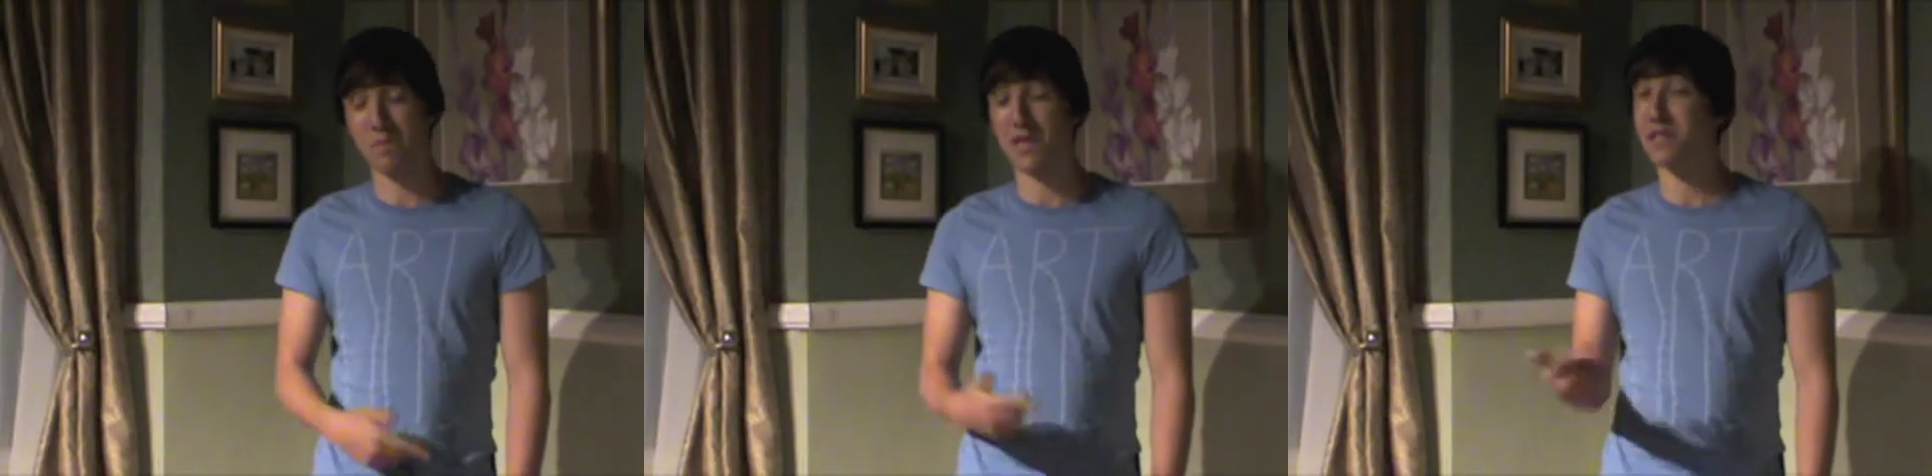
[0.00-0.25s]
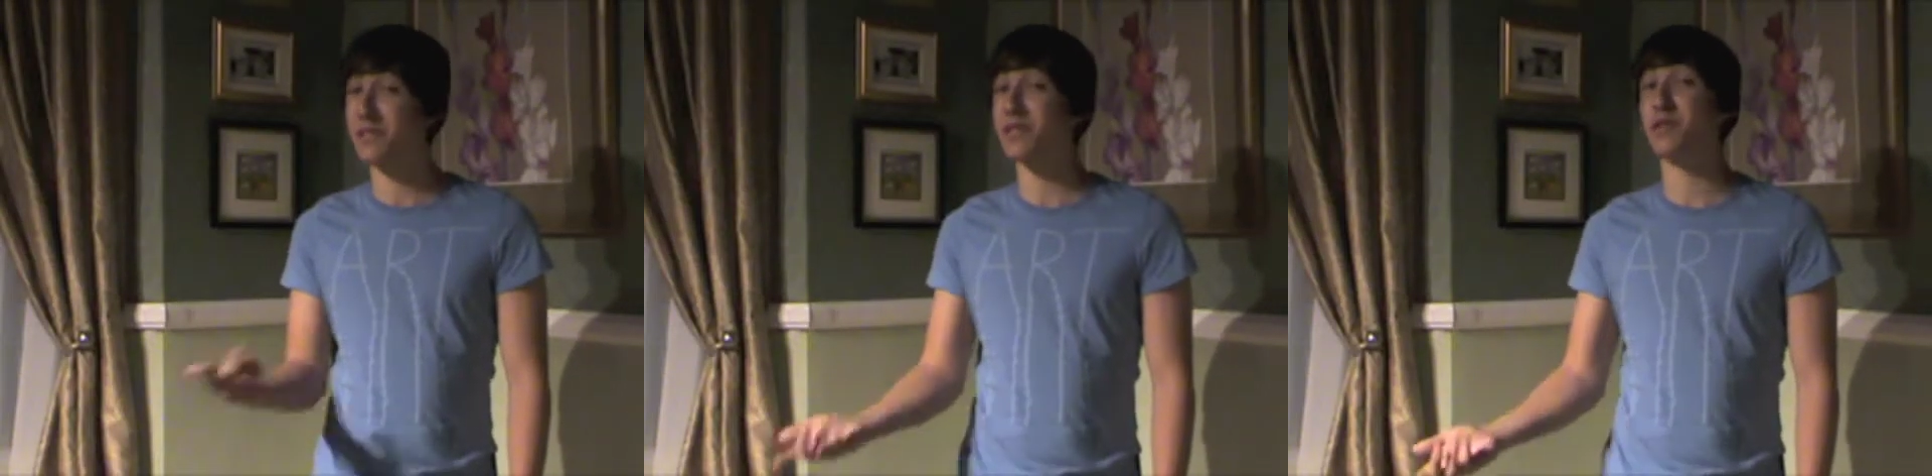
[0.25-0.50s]

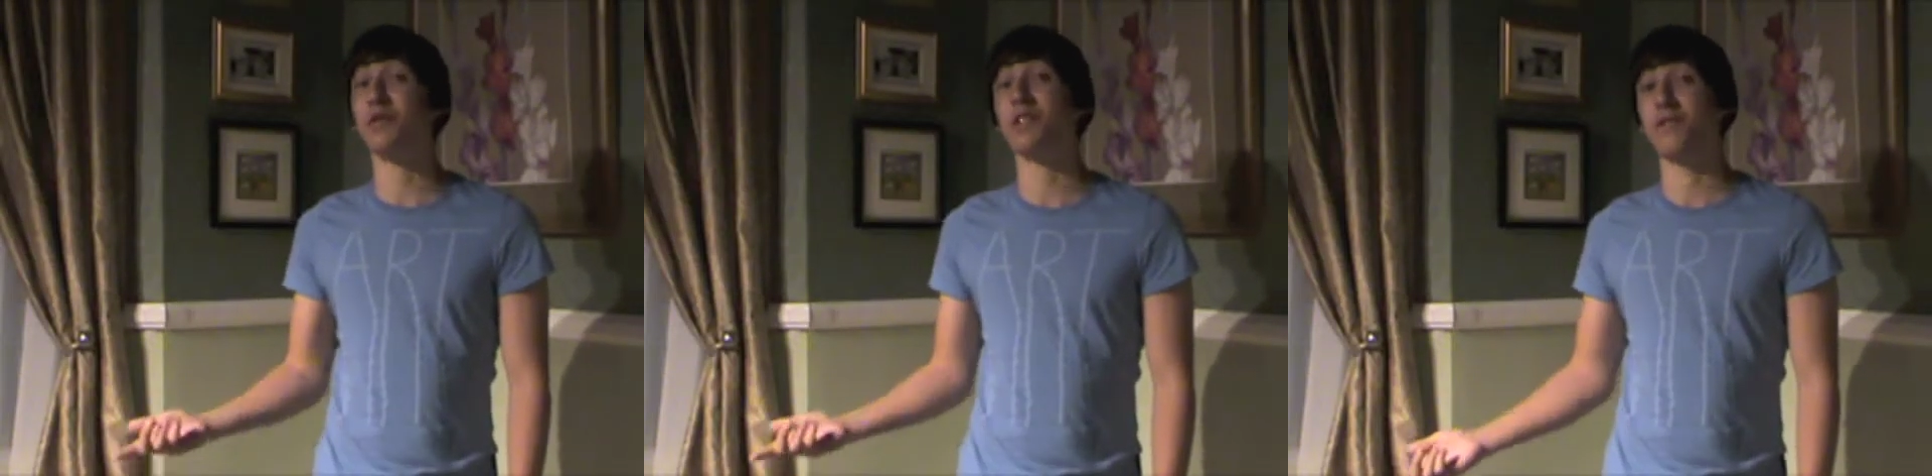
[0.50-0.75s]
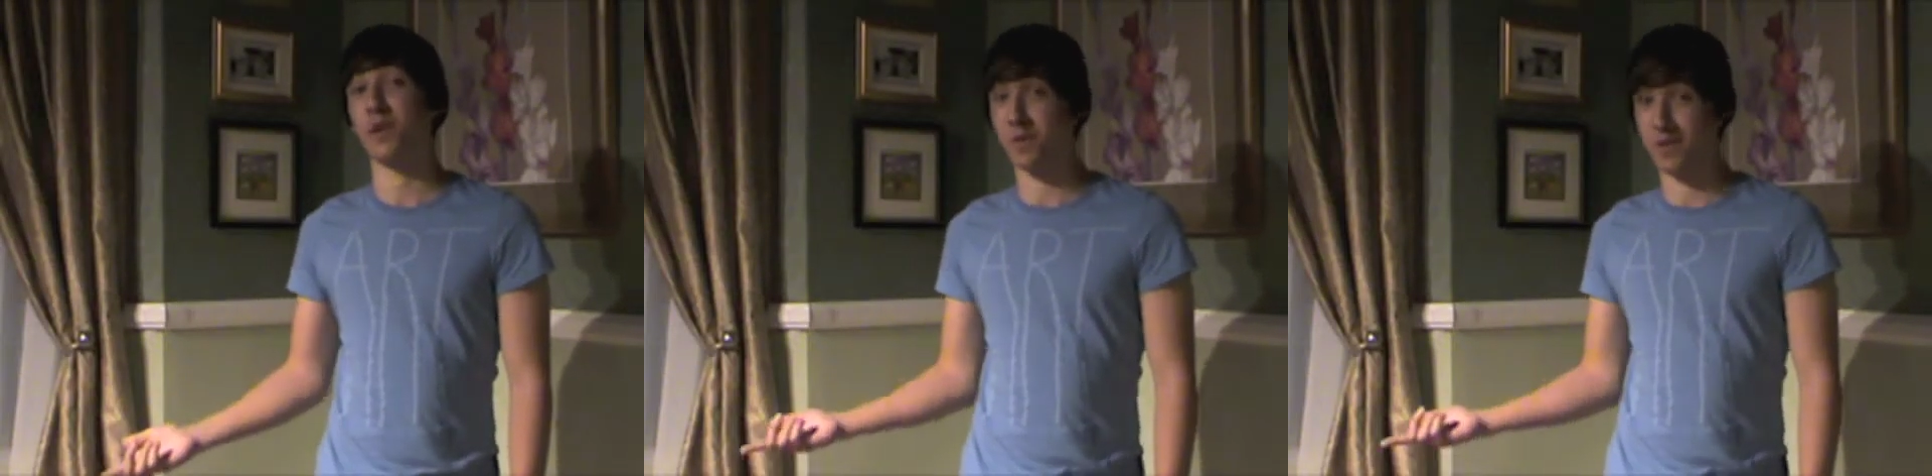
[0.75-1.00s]
sister
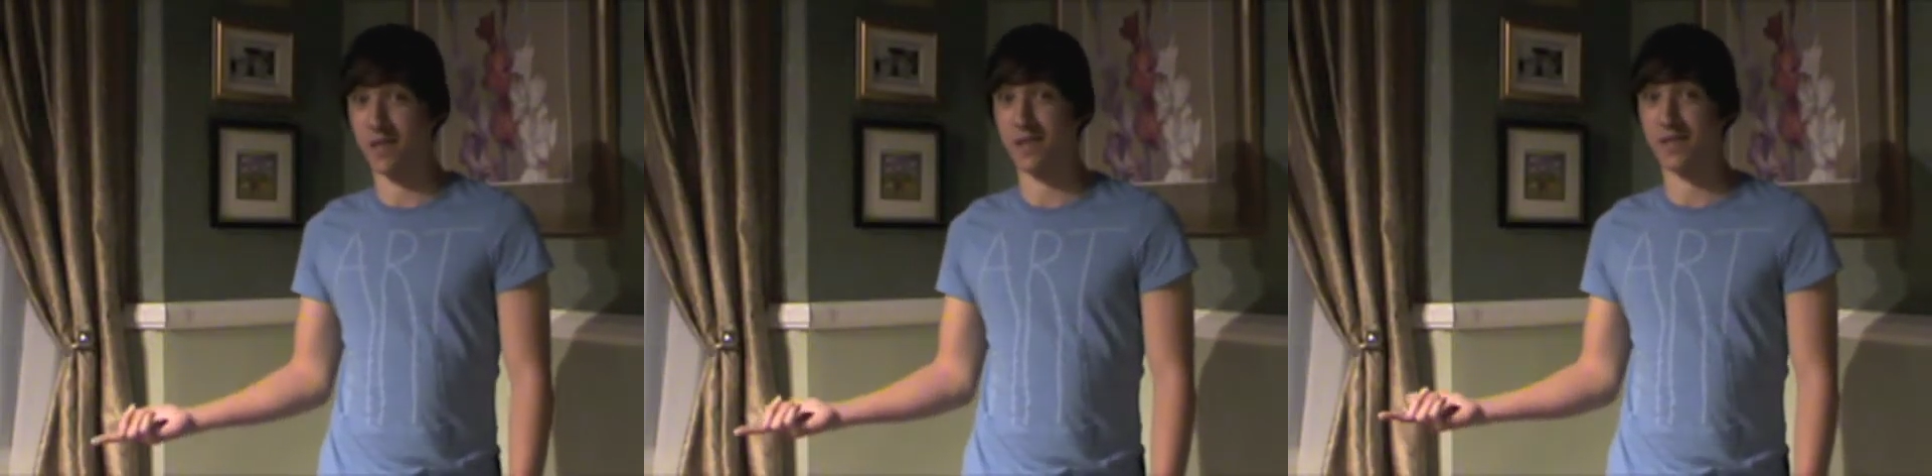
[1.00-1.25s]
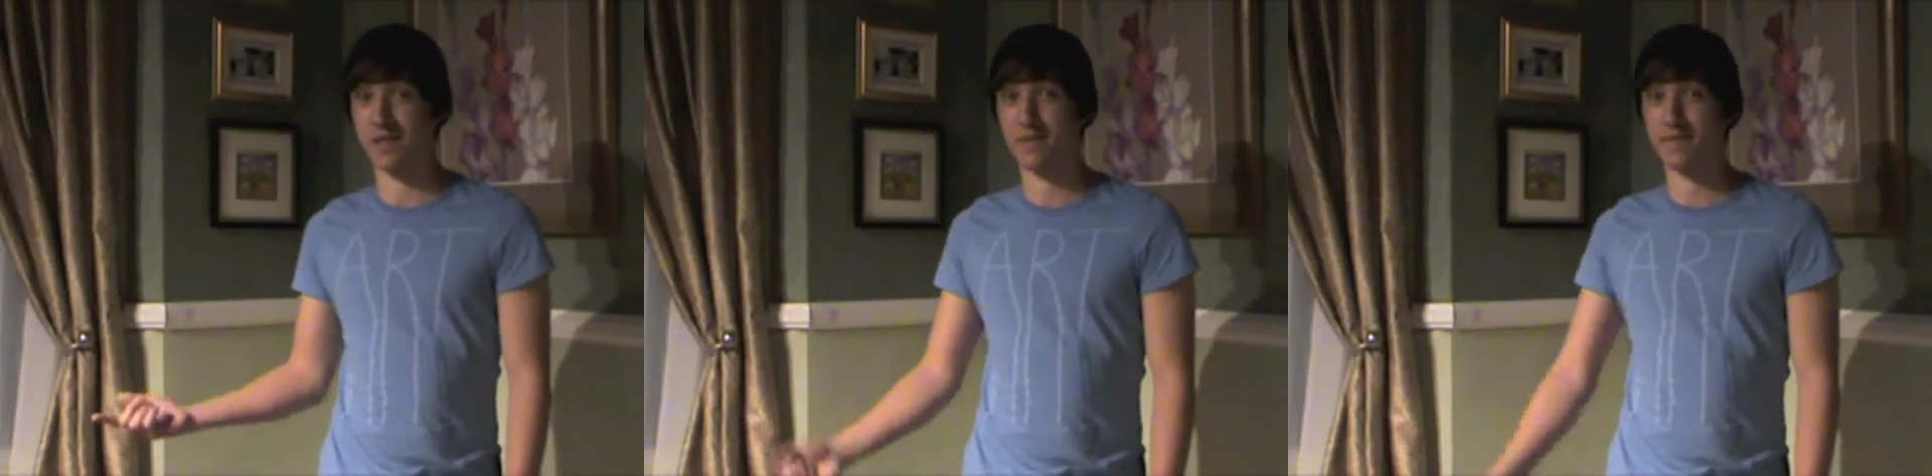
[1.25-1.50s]
living with
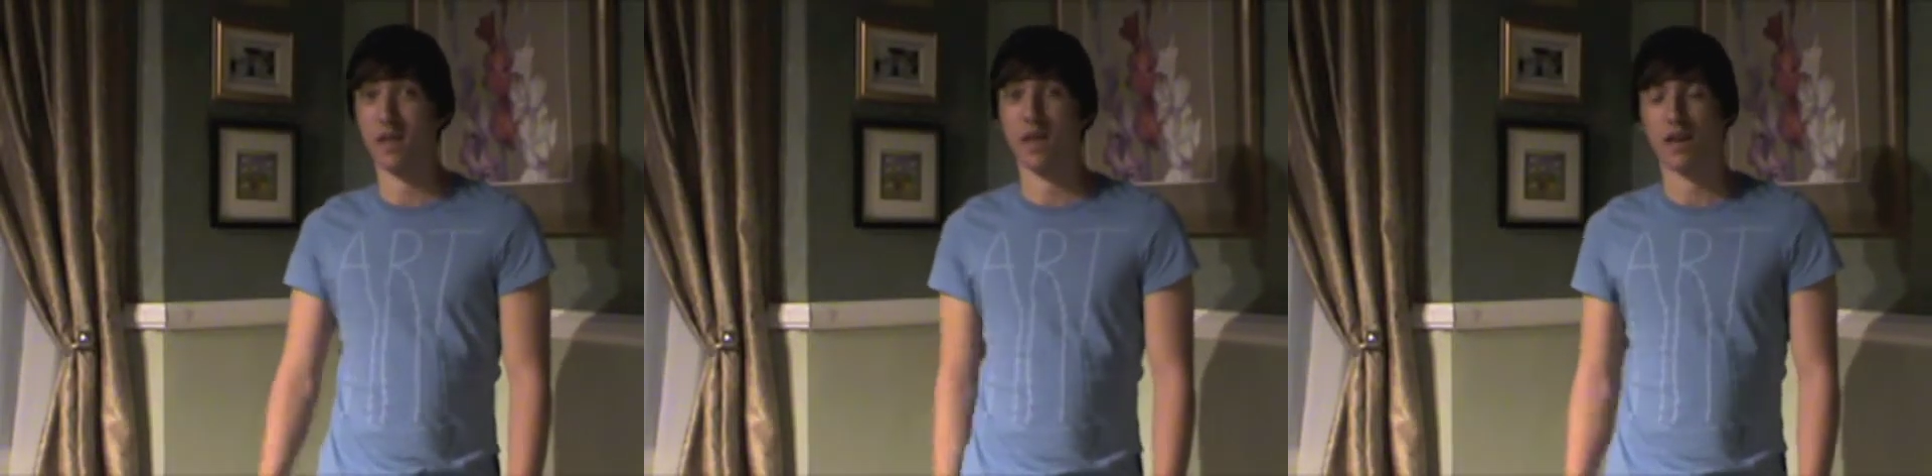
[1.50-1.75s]
us,